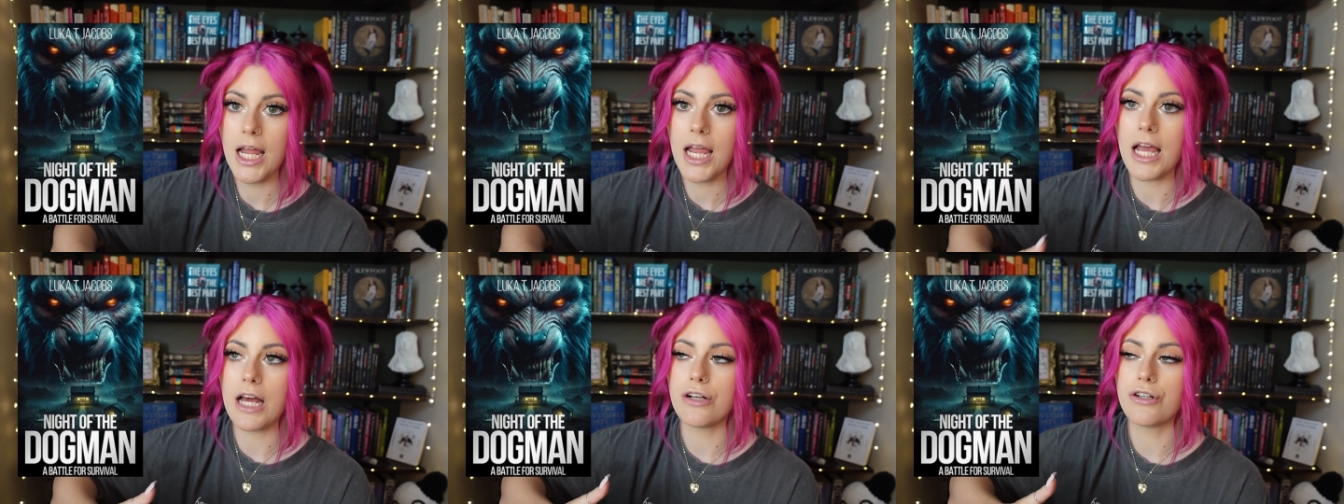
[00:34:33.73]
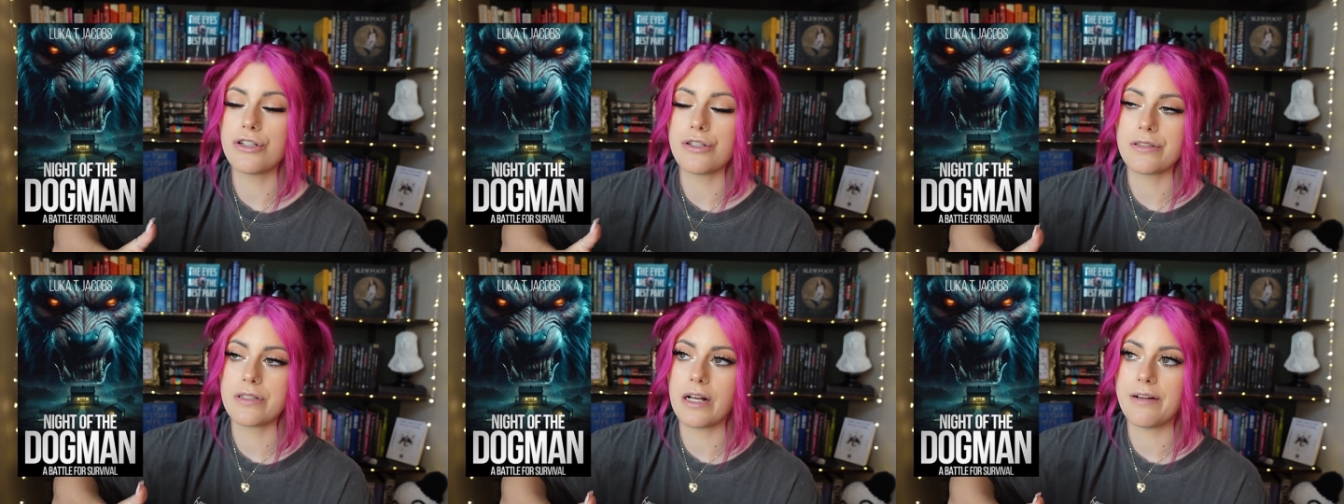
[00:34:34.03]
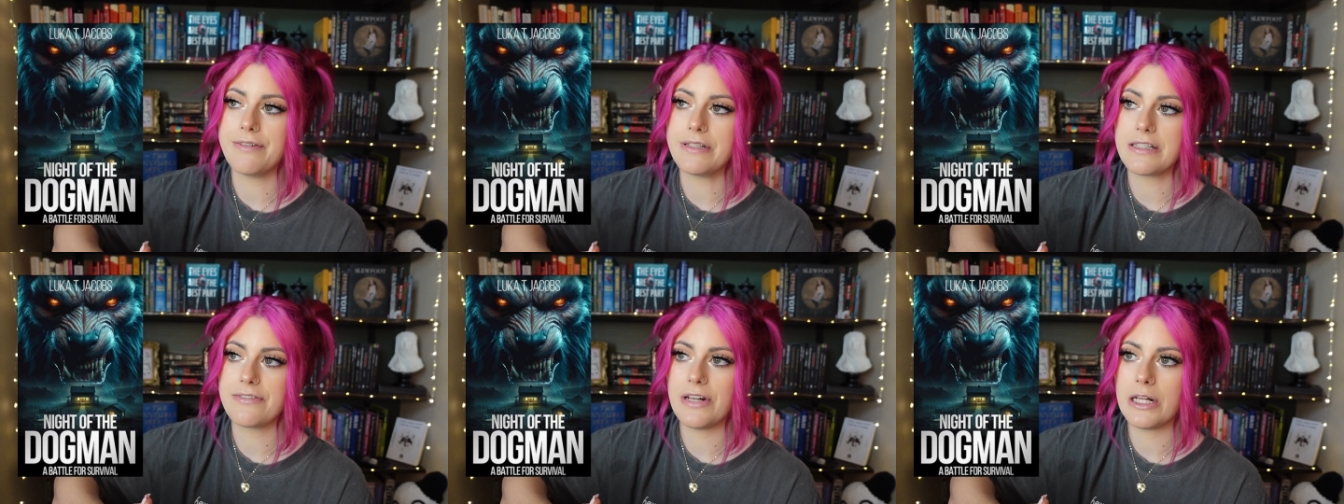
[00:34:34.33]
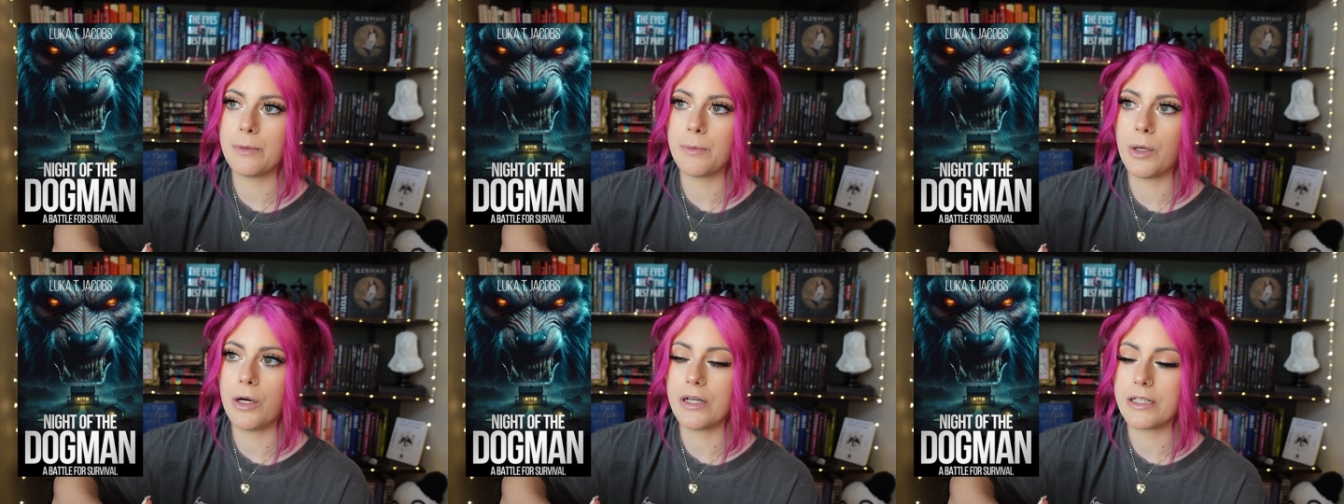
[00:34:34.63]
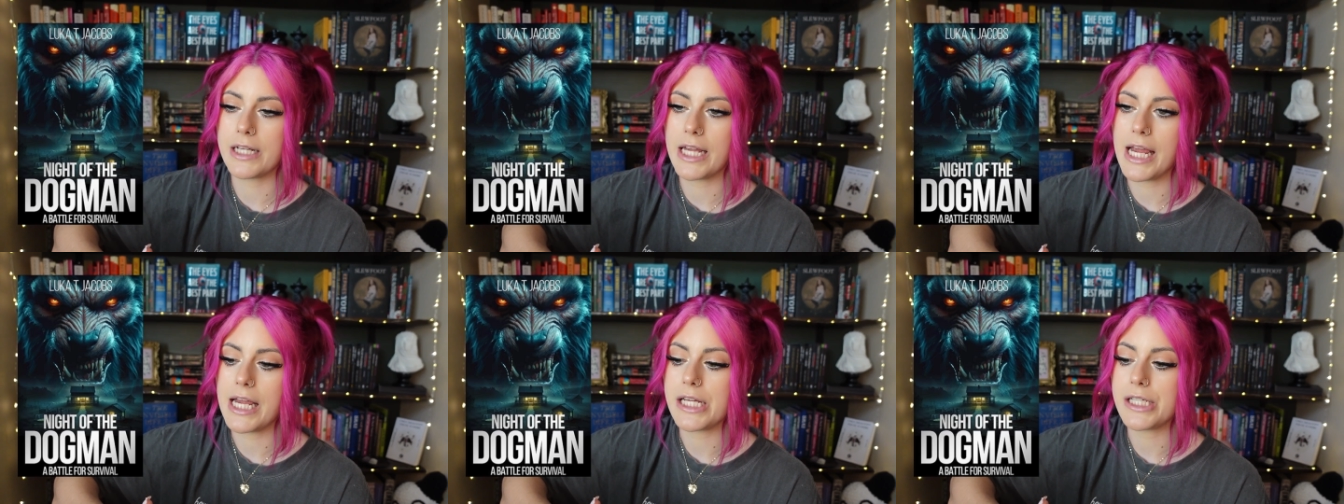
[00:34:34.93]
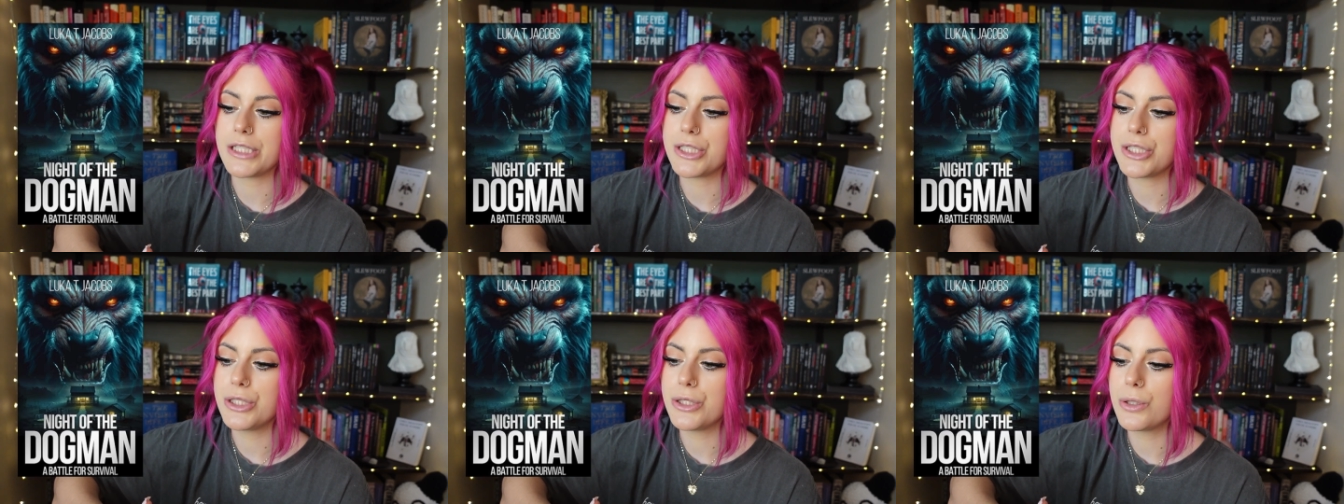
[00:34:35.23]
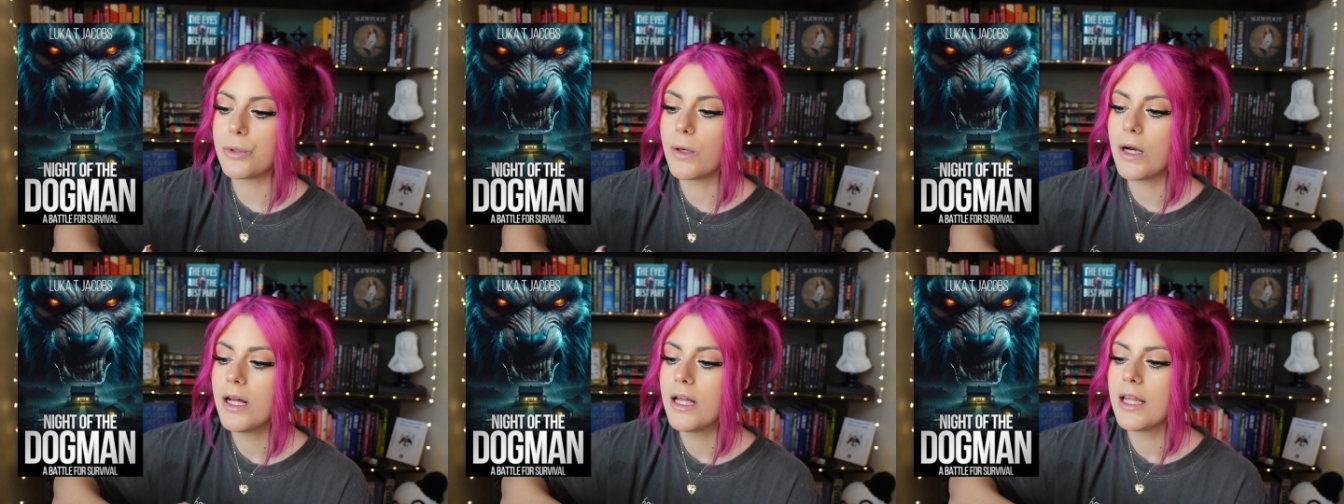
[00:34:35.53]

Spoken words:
and her stuff is available on KU.